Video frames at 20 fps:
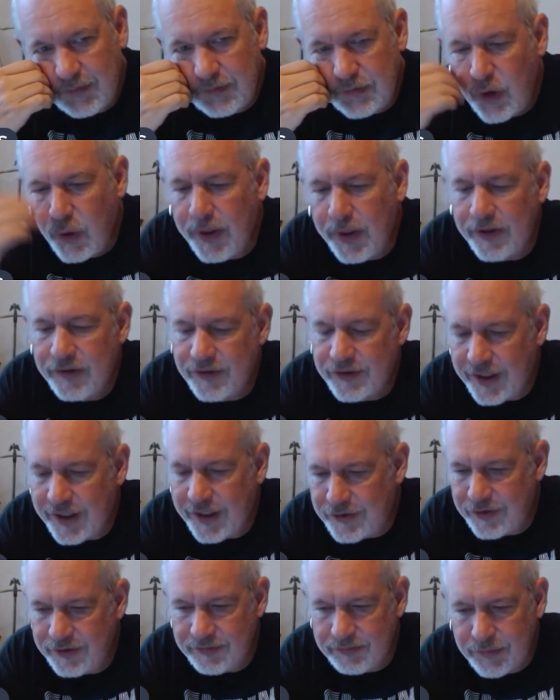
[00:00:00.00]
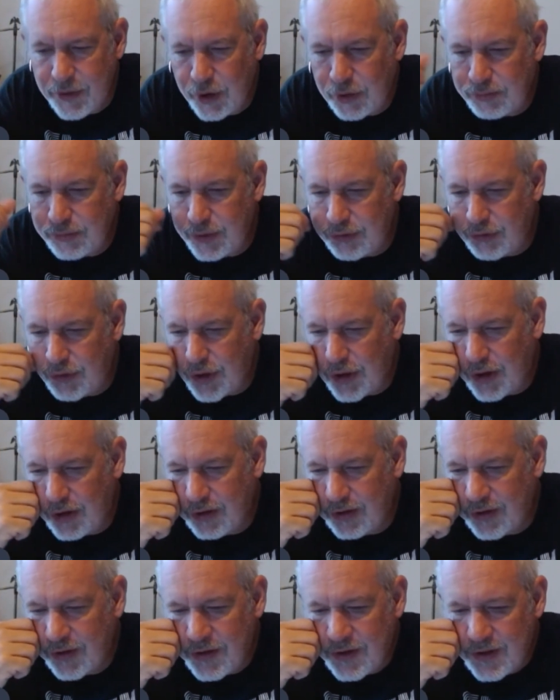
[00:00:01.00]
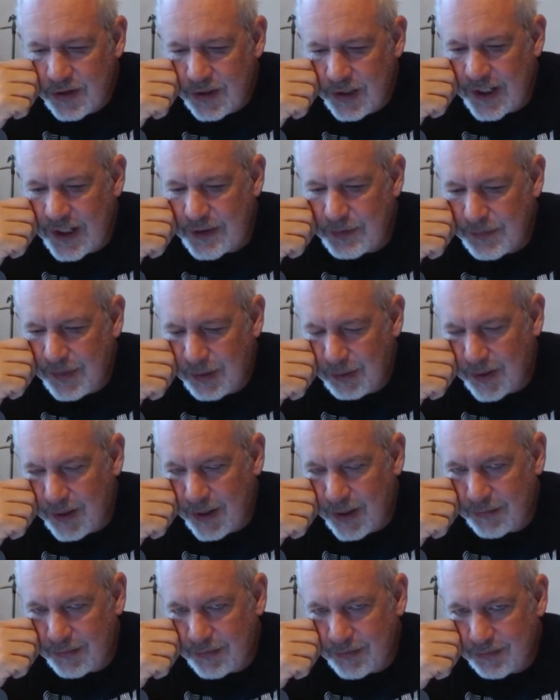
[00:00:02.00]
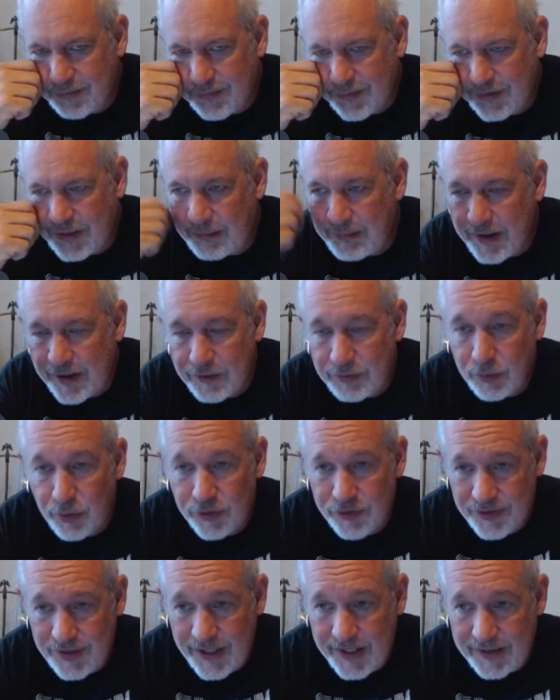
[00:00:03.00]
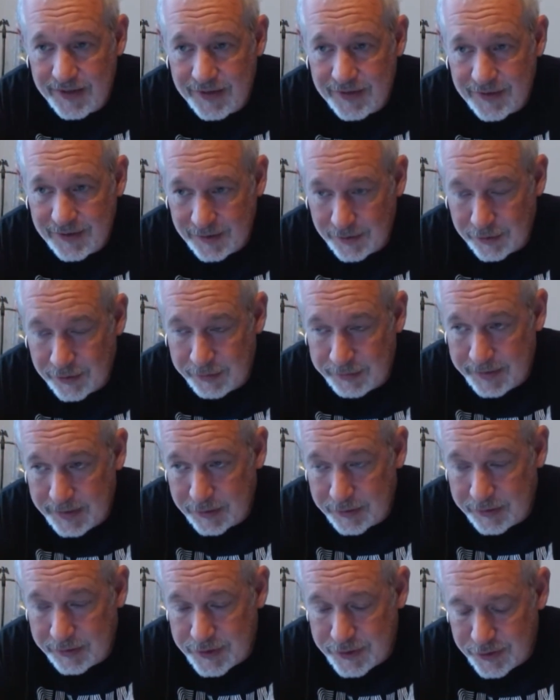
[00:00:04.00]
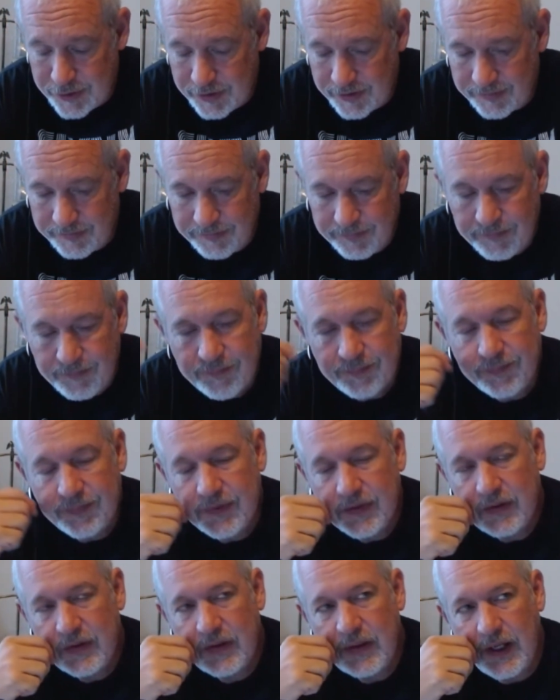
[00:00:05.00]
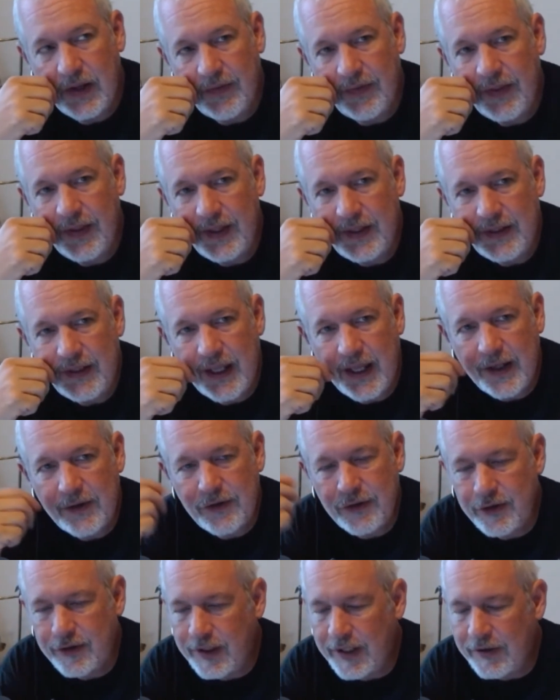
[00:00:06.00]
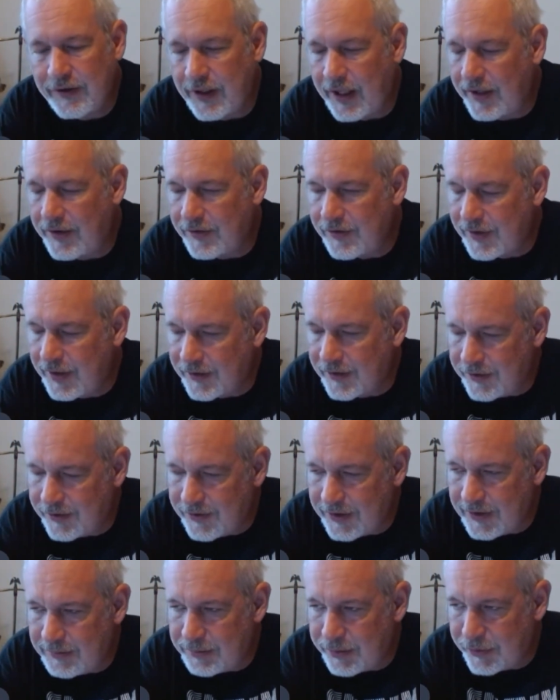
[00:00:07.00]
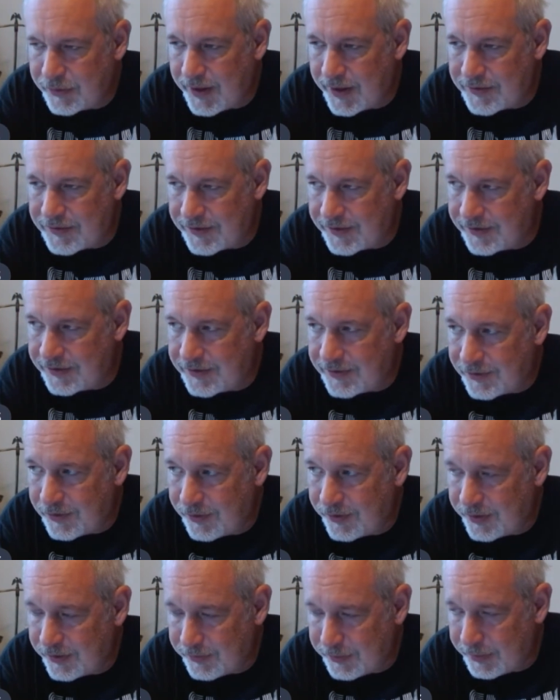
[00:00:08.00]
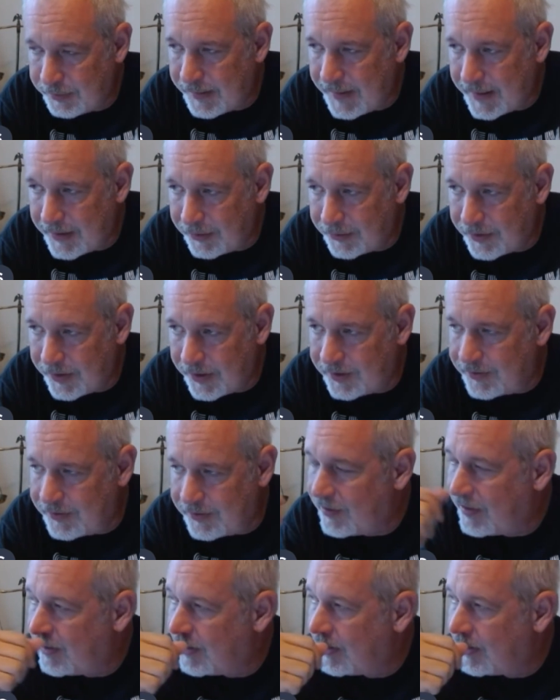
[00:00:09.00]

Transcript: No hesitation. Nope, you're wrong. It's my wife. Because that makes more sense than there could be a creature. And then as they're, as, as the scene progresses, or the, the battle does,